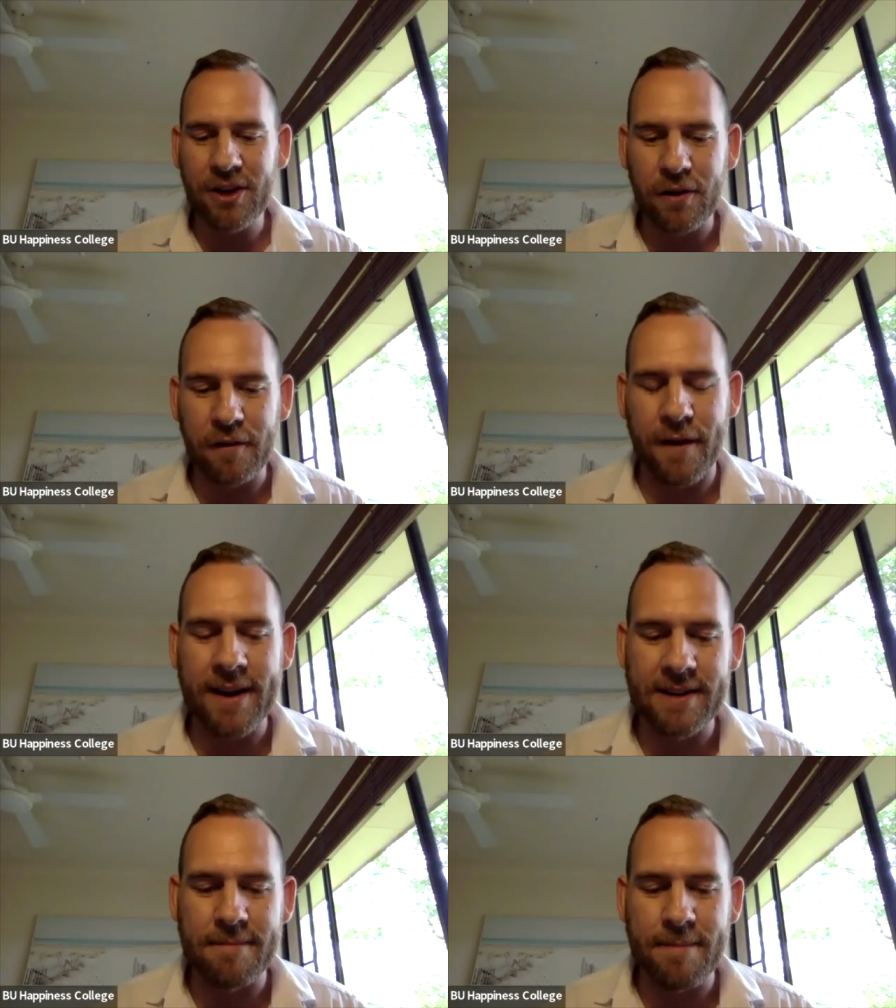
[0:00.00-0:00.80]
good
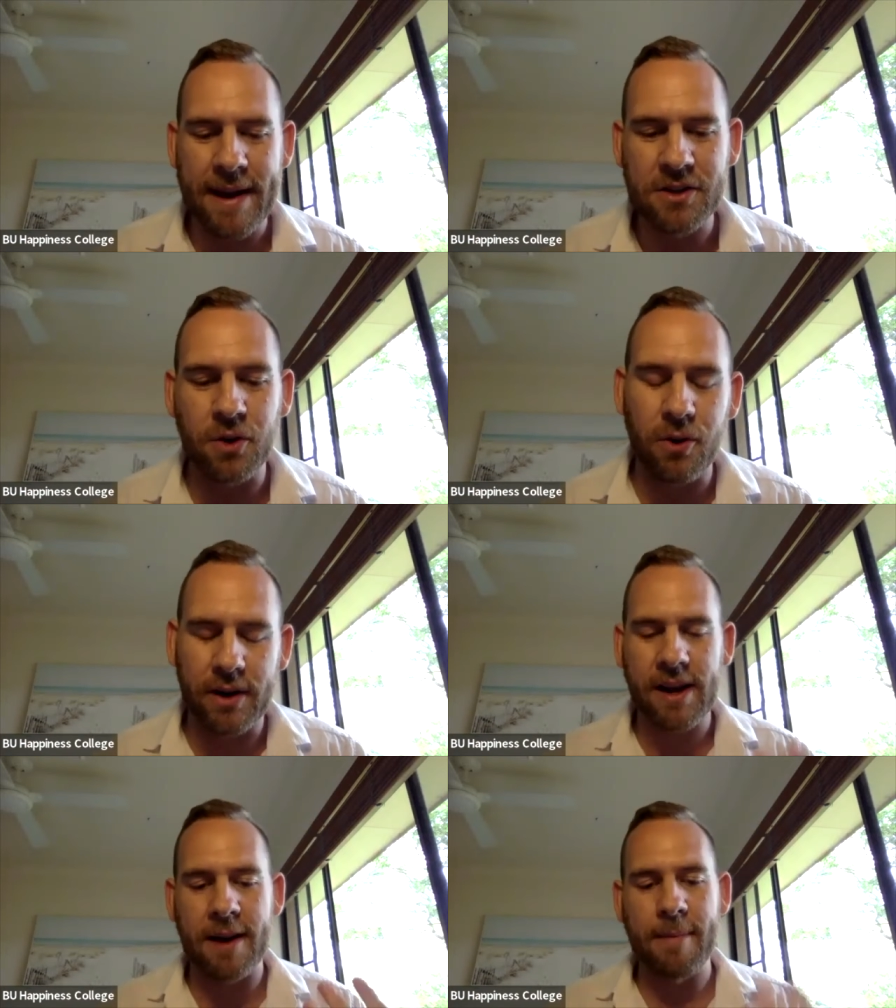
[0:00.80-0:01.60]
friend and mentor
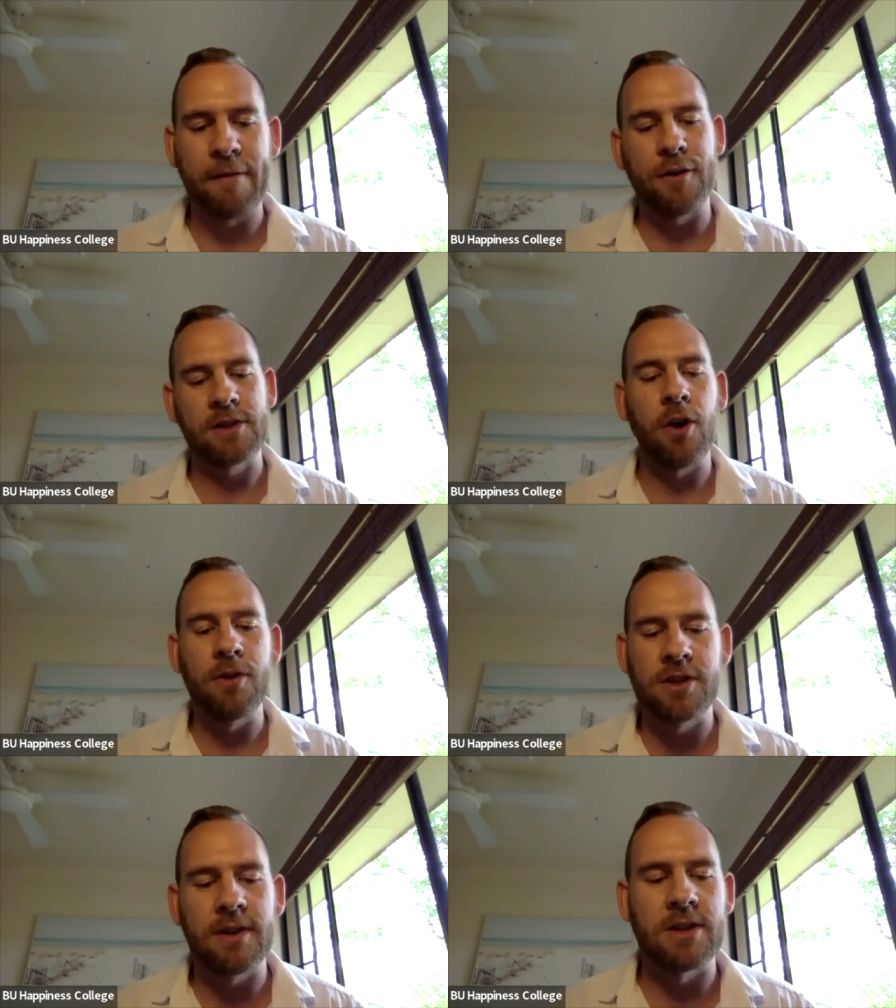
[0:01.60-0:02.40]
and kind of my first
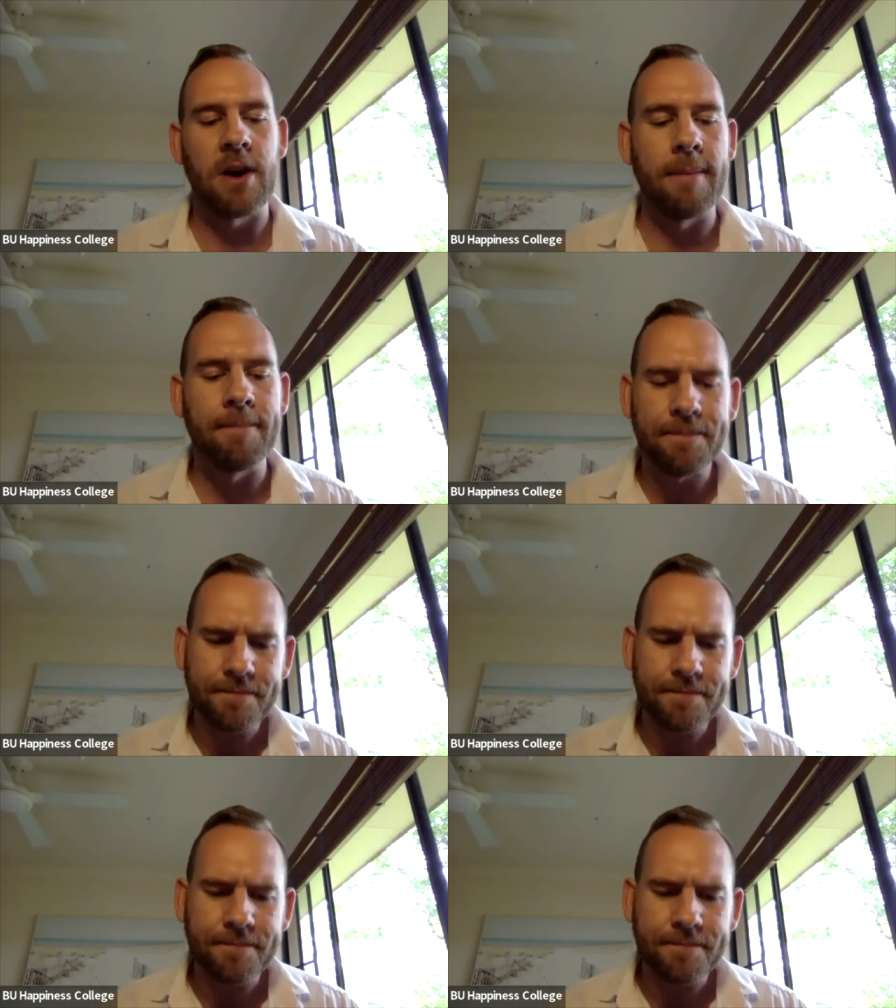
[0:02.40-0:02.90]
coach at the time,